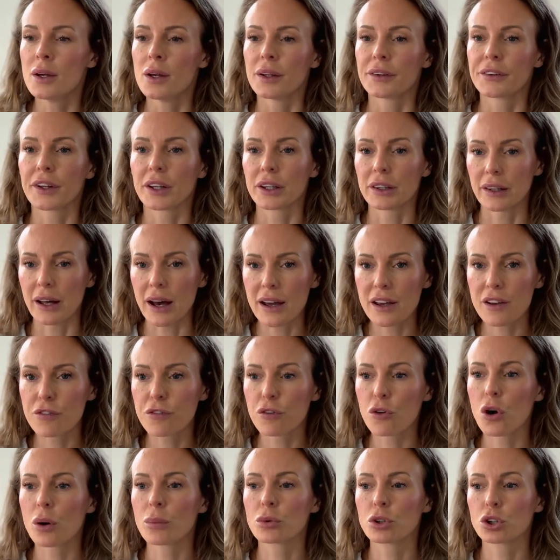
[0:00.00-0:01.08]
the
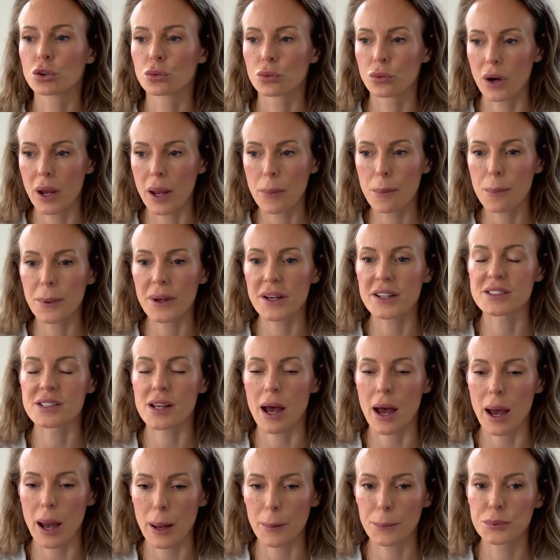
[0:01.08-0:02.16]
Liforme grip is
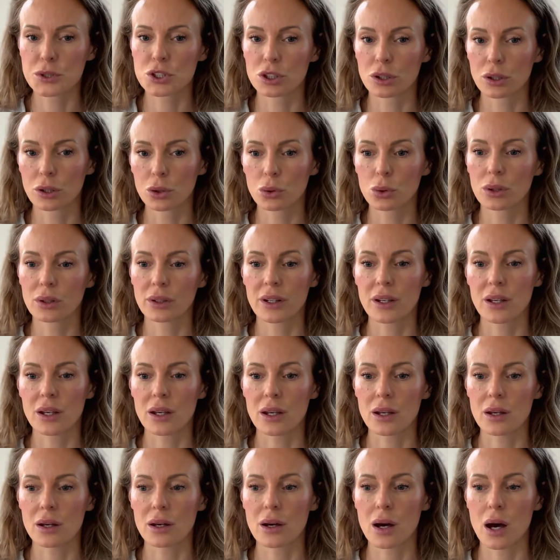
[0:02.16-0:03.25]

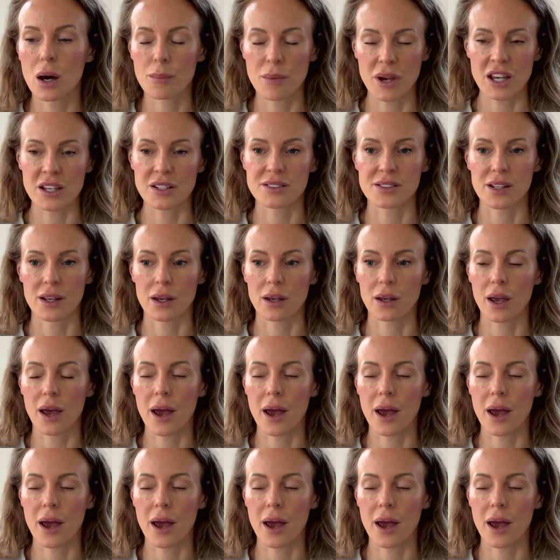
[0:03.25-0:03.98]
absolutely amazing.